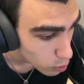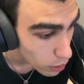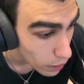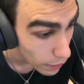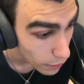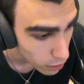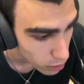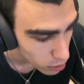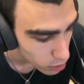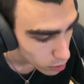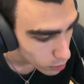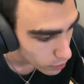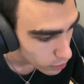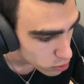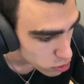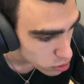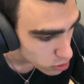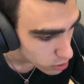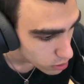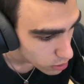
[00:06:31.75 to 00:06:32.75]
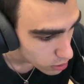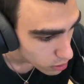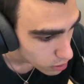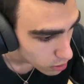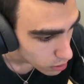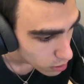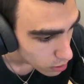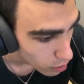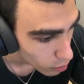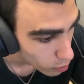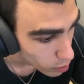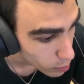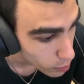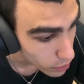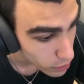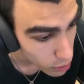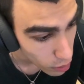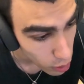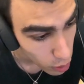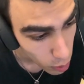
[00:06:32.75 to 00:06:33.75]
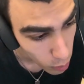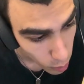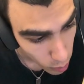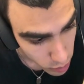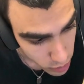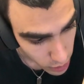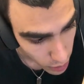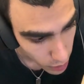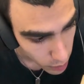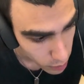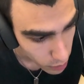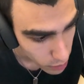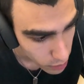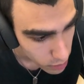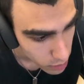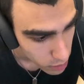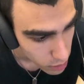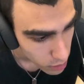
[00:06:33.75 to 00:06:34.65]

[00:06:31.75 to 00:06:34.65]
a higher low actually. We break the low one more time, right?